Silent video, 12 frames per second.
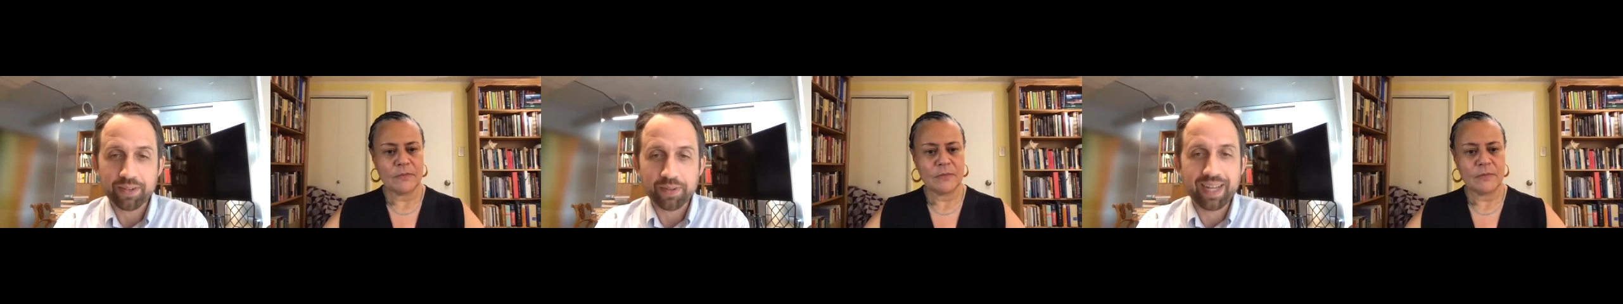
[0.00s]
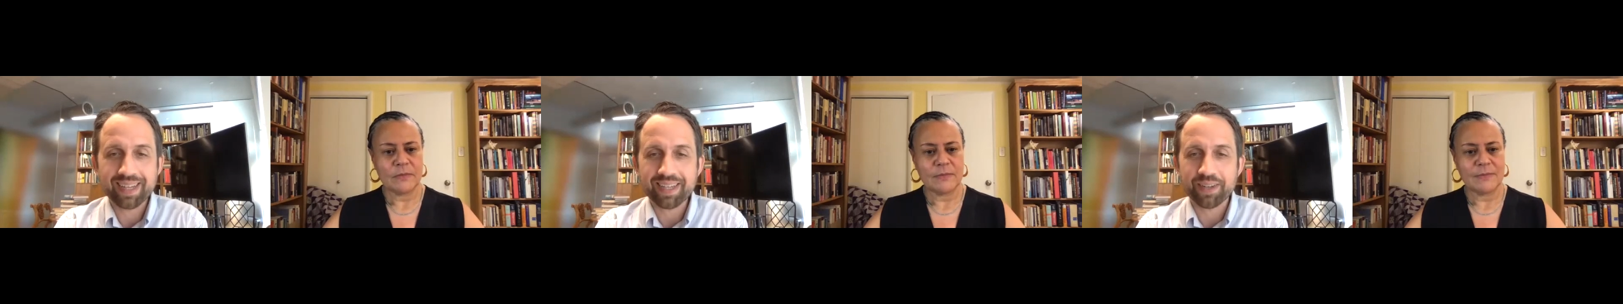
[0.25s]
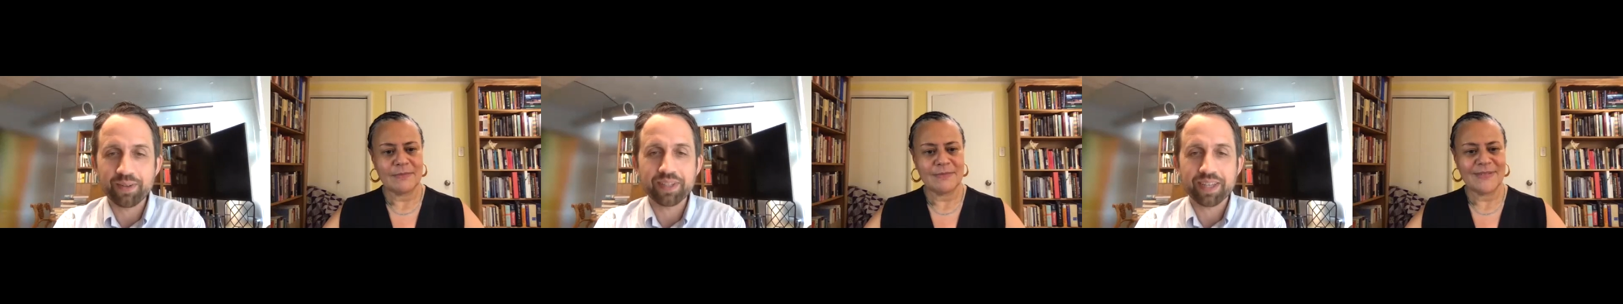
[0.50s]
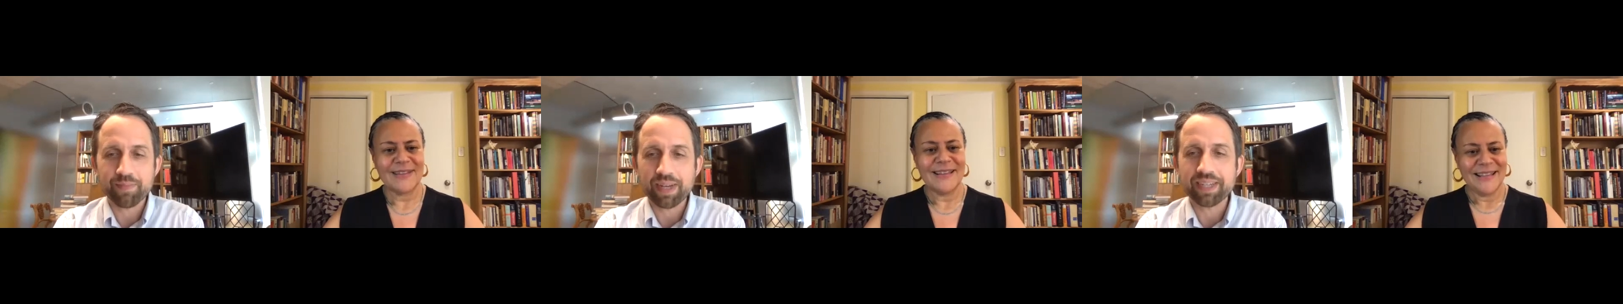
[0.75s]
Speaker 1: I can
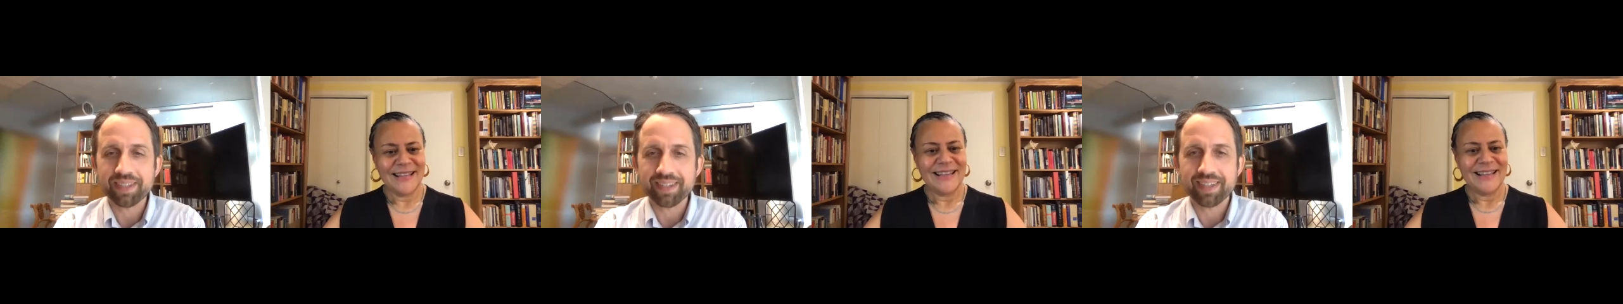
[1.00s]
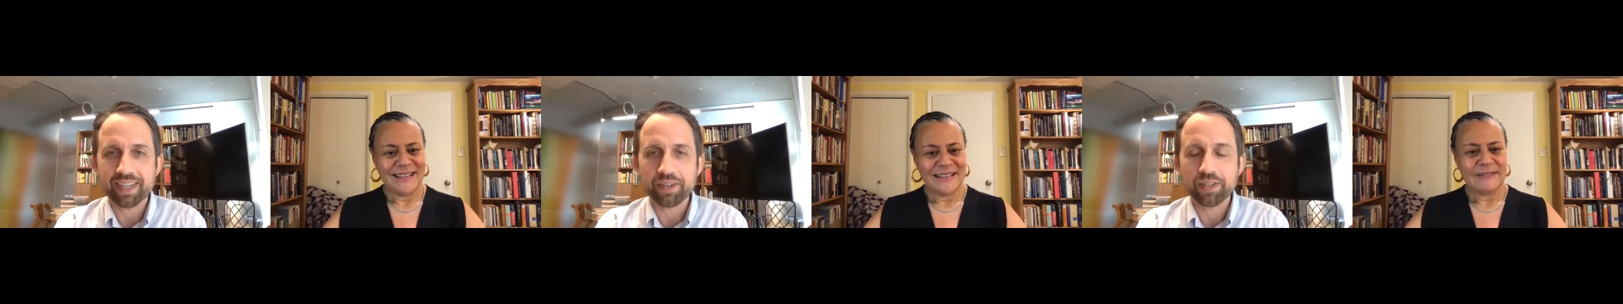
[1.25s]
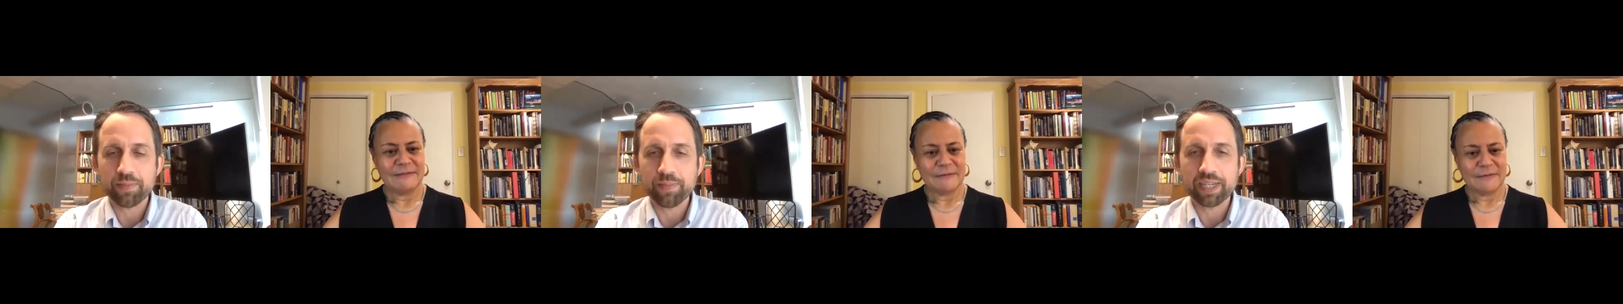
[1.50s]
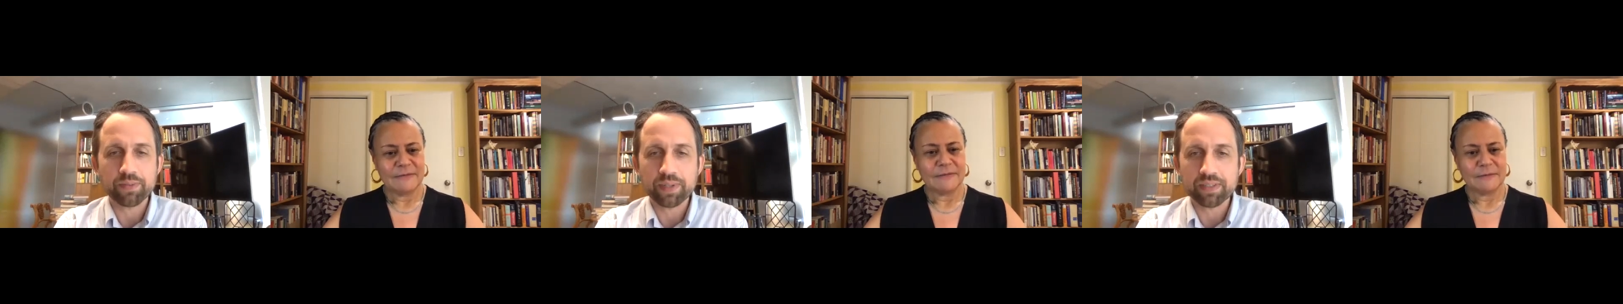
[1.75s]
only imagine I can only
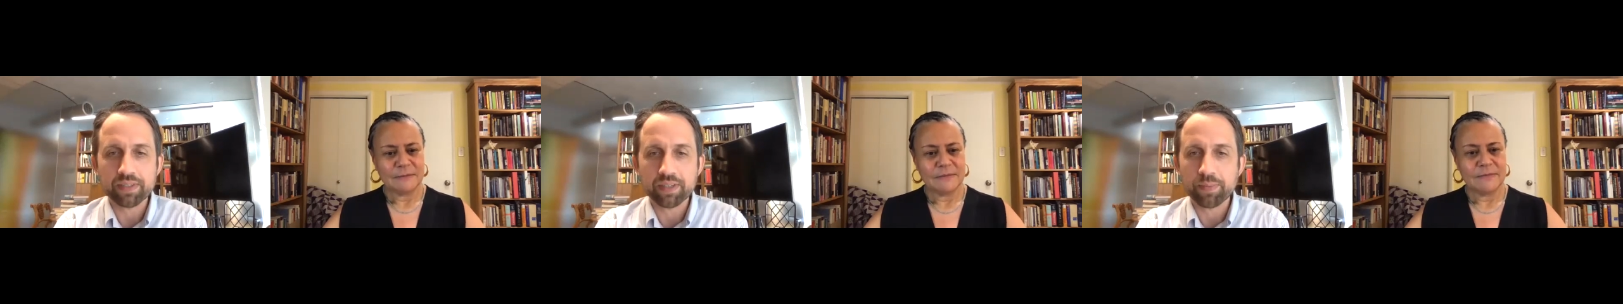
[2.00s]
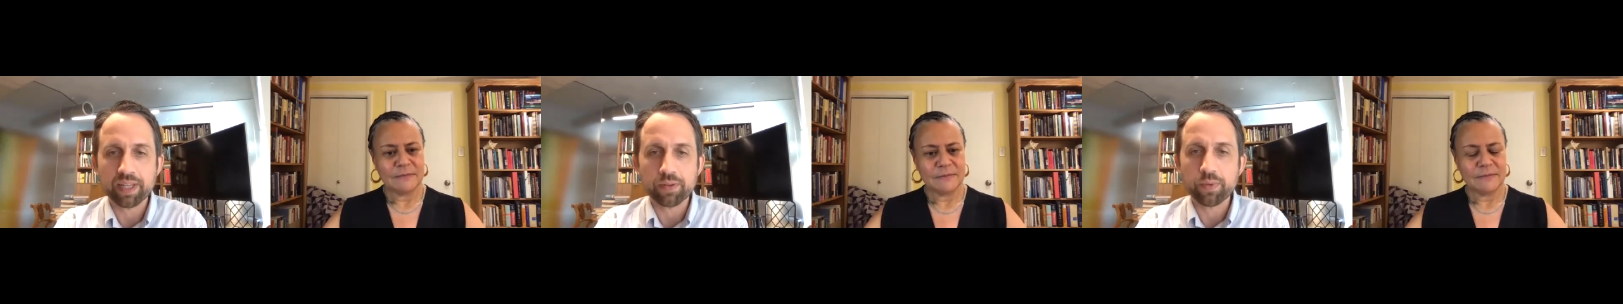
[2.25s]
imagine what it's going to be like.